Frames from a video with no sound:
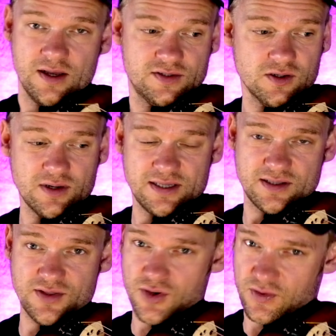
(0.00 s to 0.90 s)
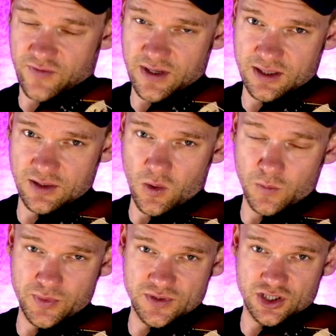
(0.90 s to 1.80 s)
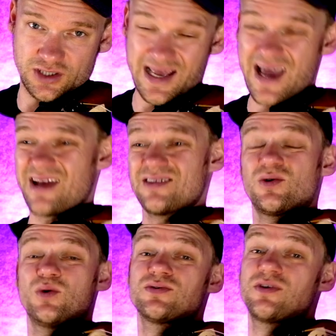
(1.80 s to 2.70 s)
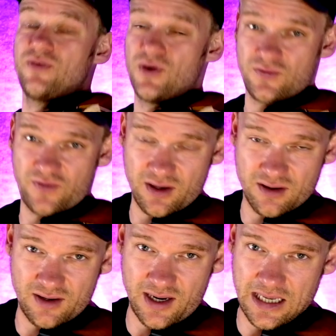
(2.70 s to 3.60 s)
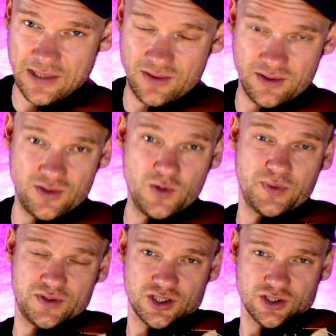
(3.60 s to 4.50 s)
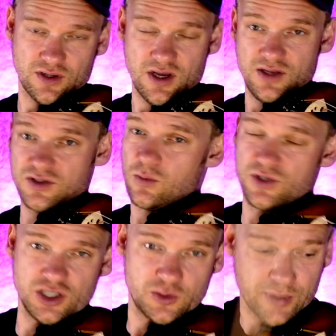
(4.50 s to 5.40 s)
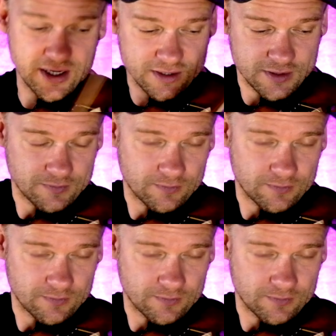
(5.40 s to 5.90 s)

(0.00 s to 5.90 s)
So it's the third finger in the old position and it's also the third finger in the new position. So we just practice.